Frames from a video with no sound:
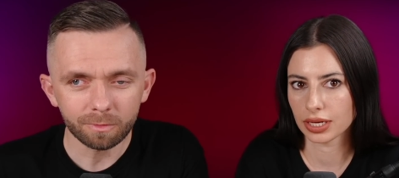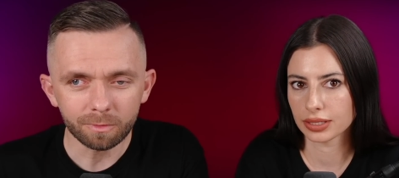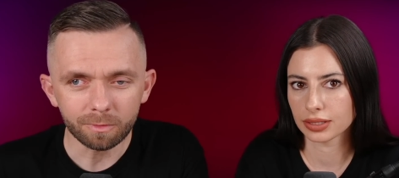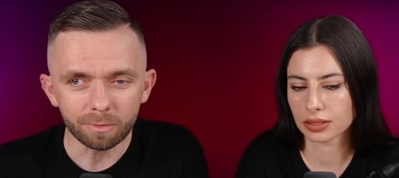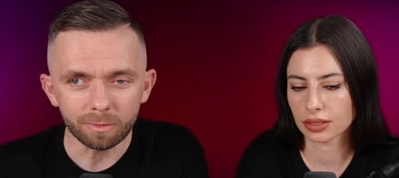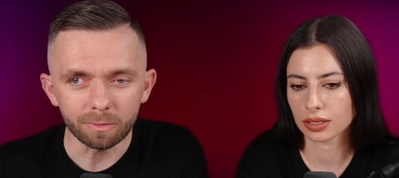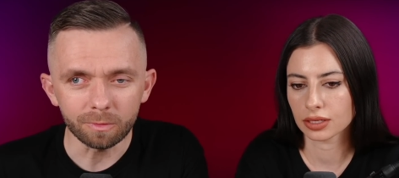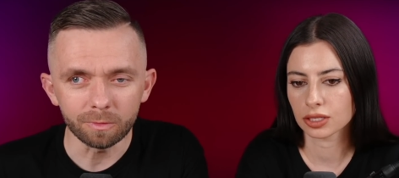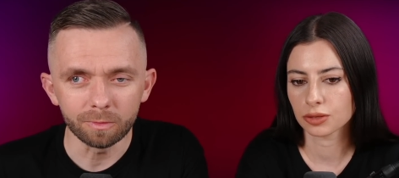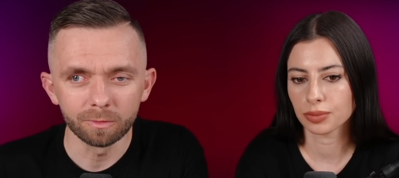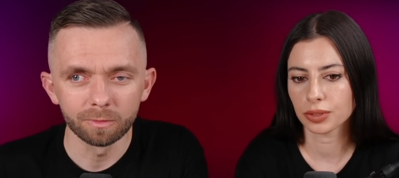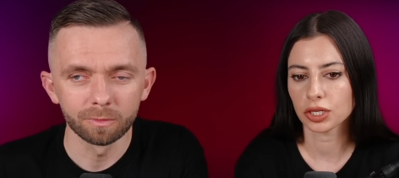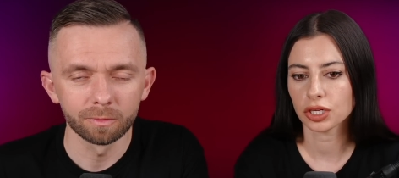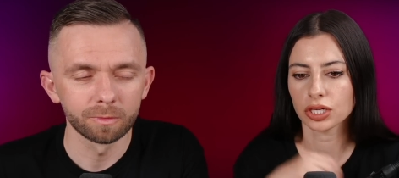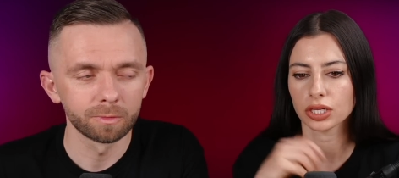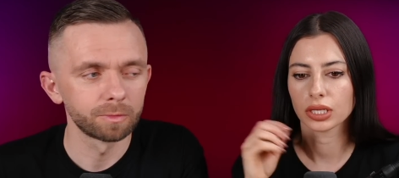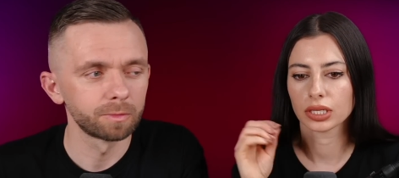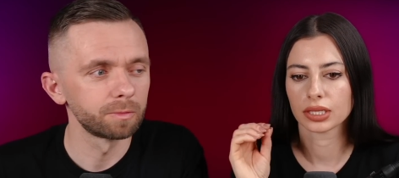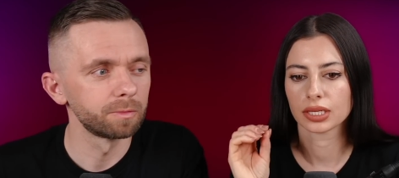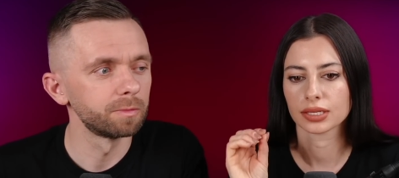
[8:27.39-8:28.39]
Speaker 1: especially
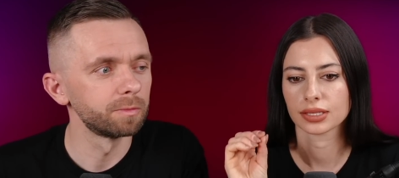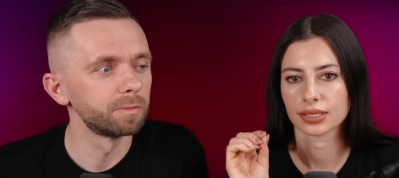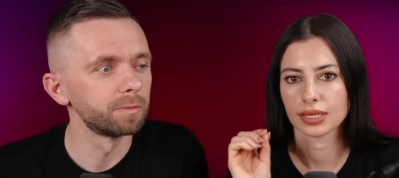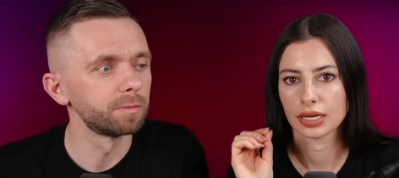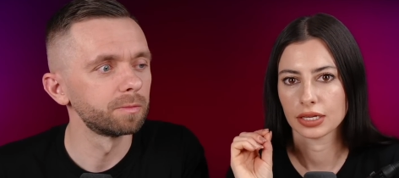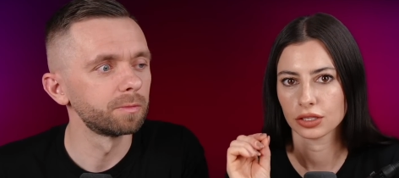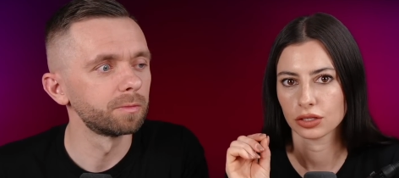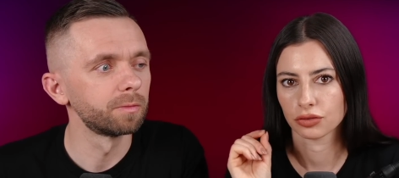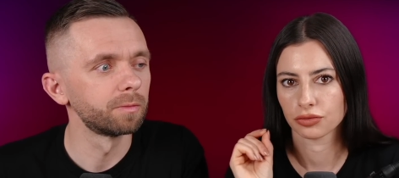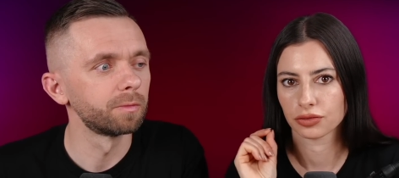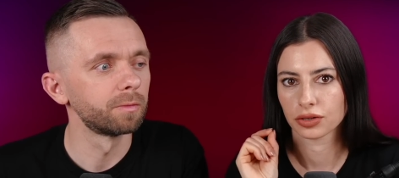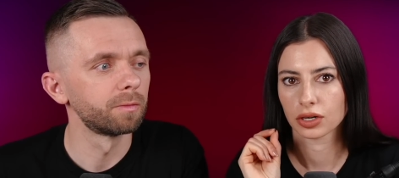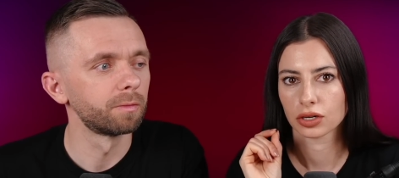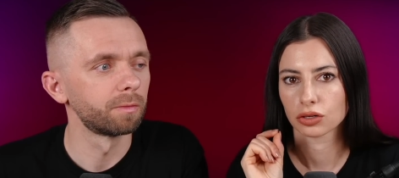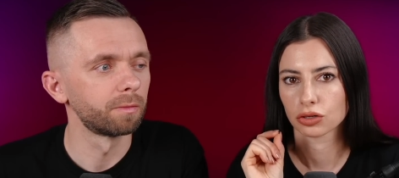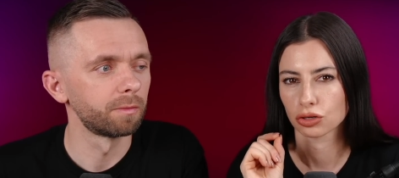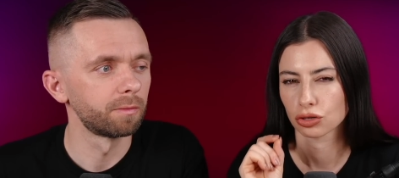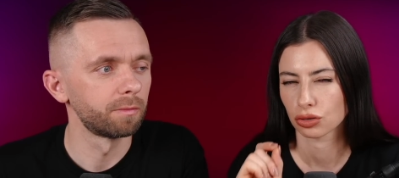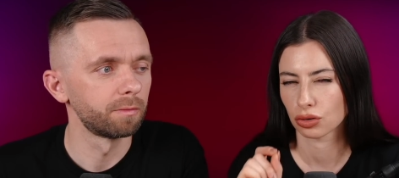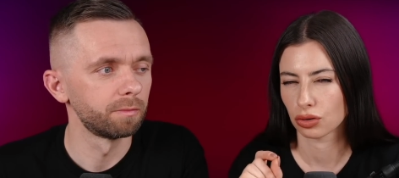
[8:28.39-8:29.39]
the signs of
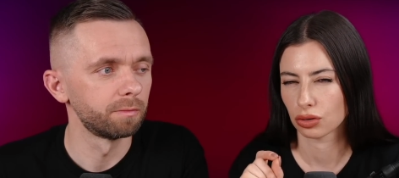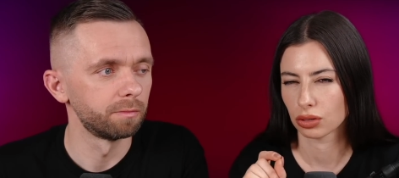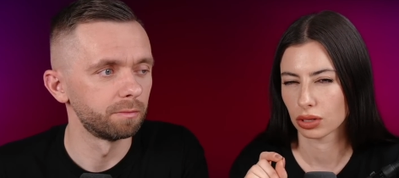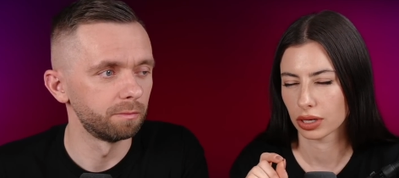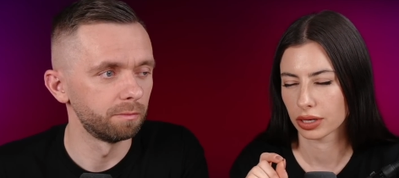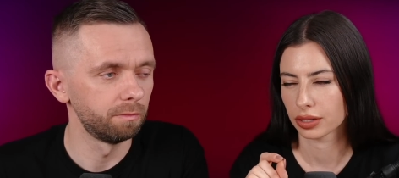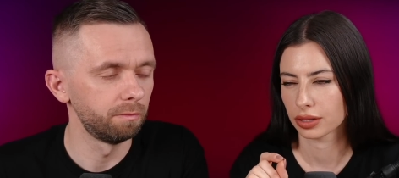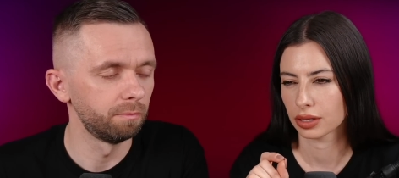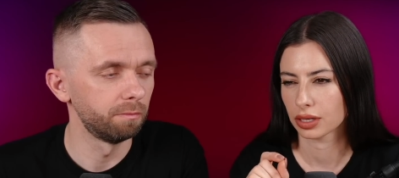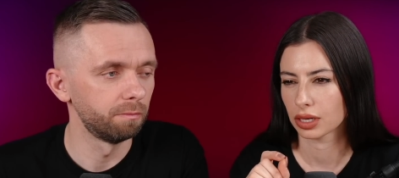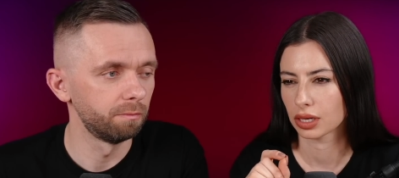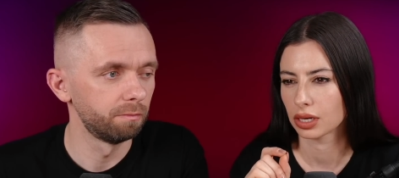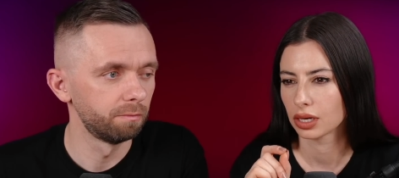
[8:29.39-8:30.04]
control. Mm -hmm. I mm-hmm. think